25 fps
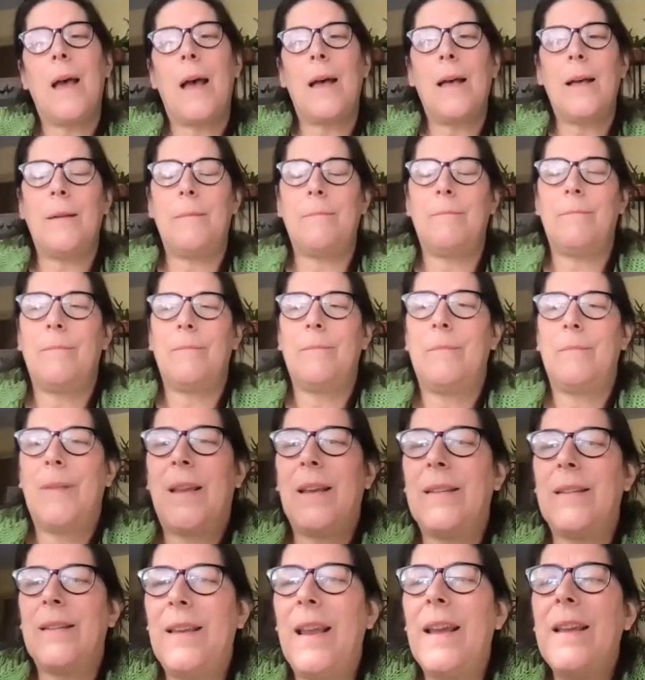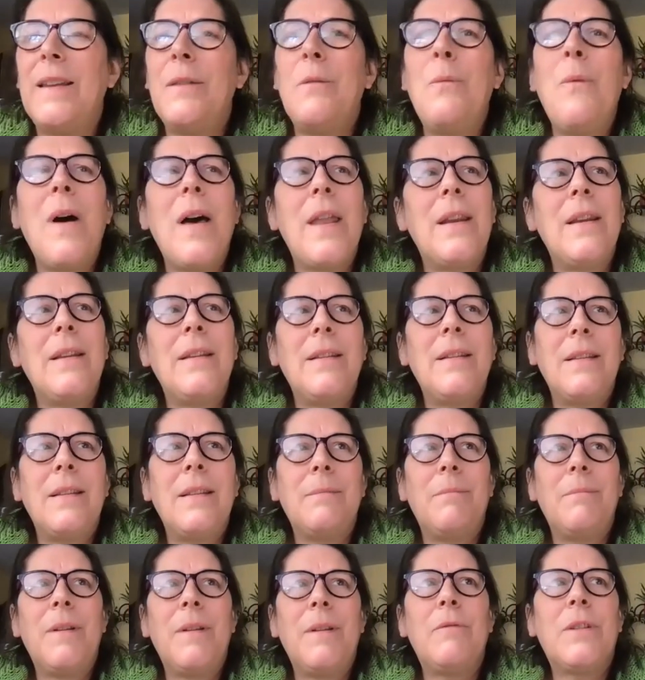Um, because, yeah, you want to
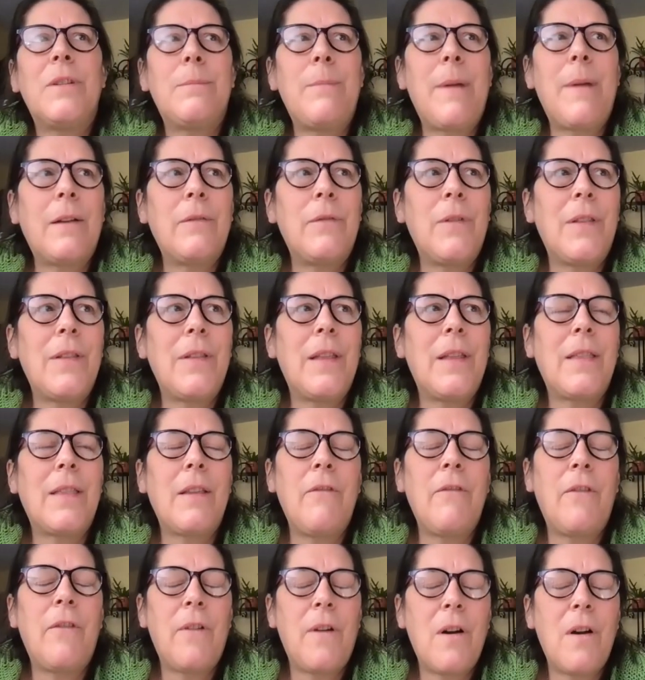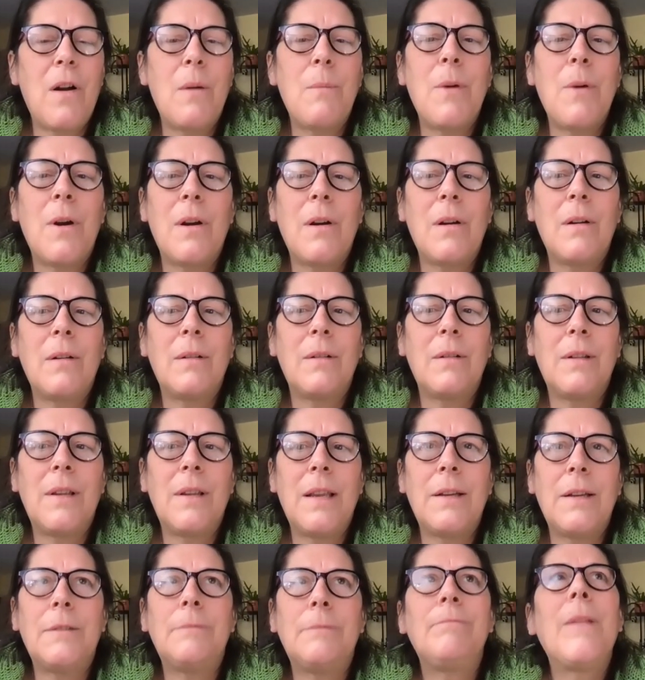be respectful that the farmer,
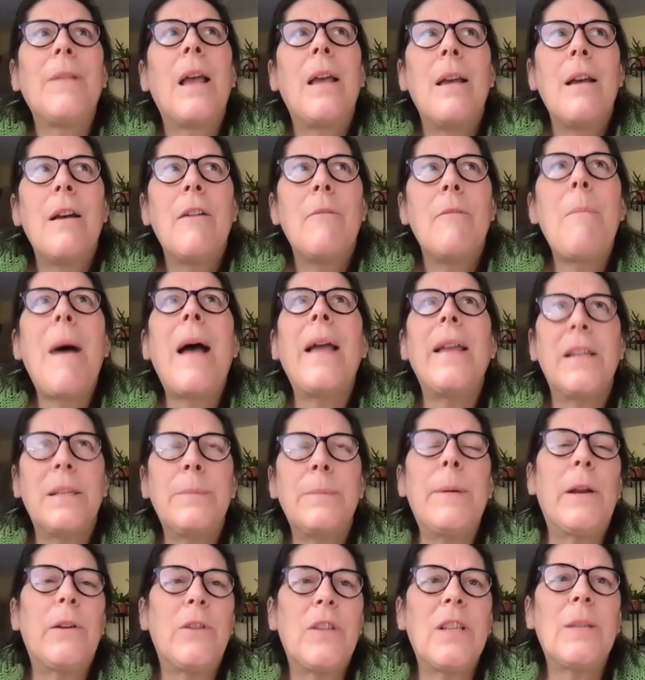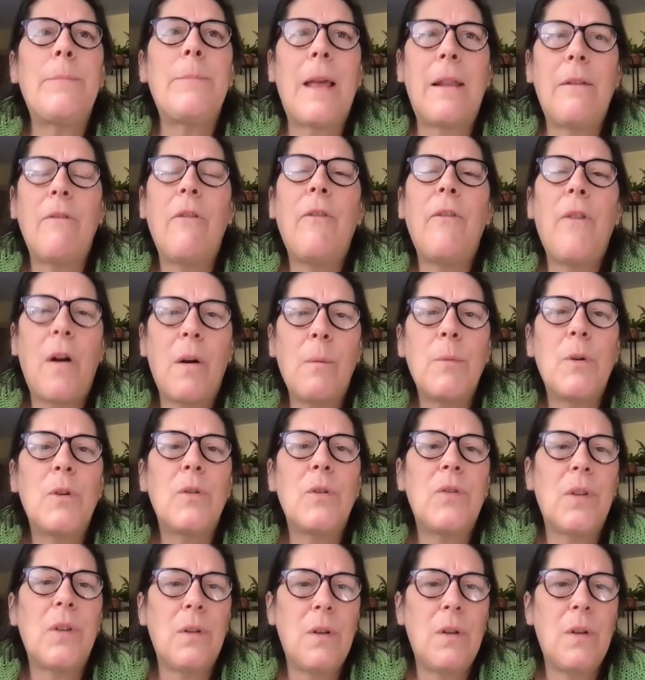you know, my experience has been farmers